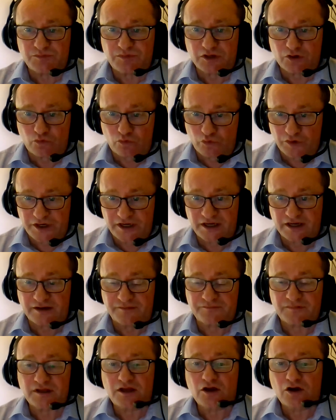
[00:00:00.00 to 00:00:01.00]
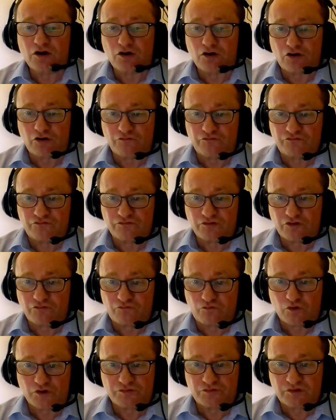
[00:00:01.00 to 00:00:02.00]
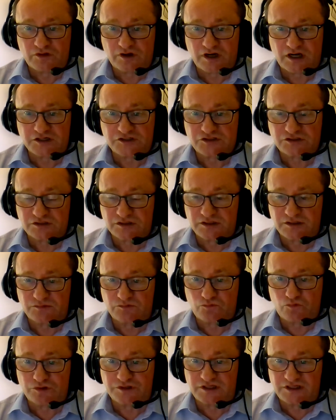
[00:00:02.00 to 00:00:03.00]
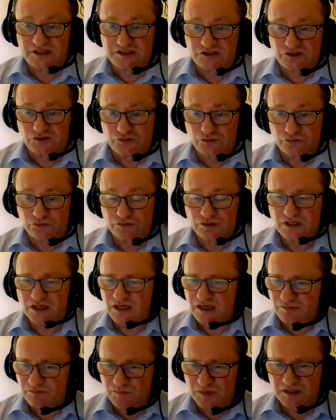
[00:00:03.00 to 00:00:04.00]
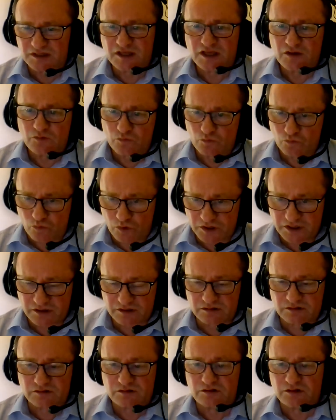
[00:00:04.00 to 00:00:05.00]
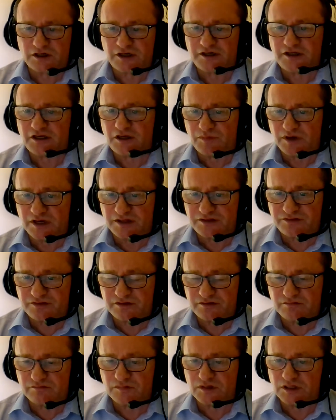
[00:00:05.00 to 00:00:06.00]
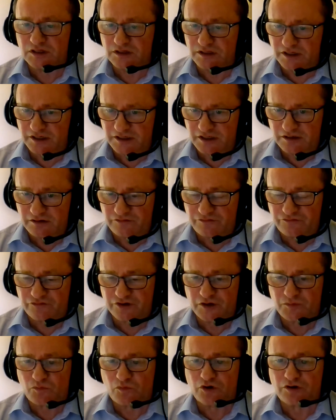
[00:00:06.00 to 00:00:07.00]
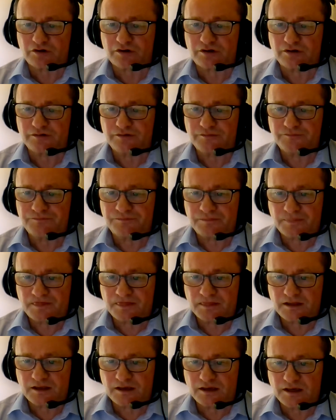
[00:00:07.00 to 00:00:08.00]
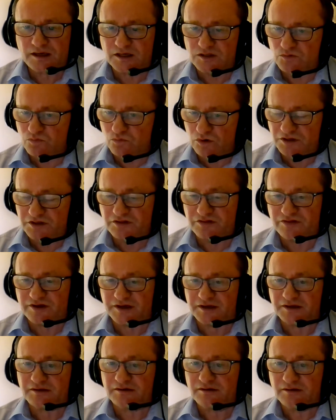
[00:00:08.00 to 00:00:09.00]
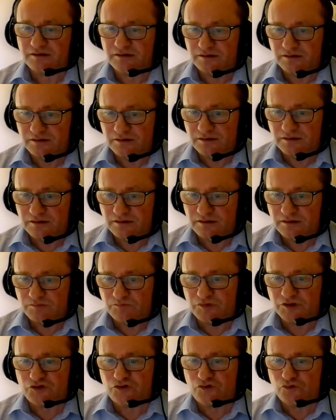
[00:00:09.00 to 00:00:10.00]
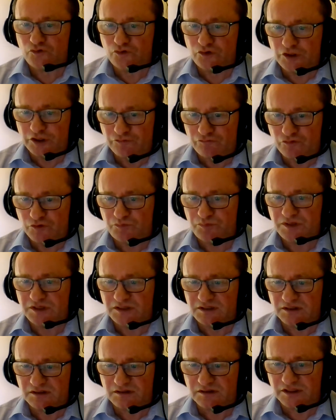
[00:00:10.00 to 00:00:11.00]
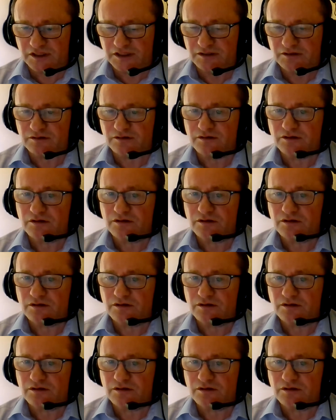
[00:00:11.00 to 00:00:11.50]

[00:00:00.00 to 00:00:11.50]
to be aware of what they need to do. I mean, learning a method and learning a framework is one thing, but doing it repeatedly,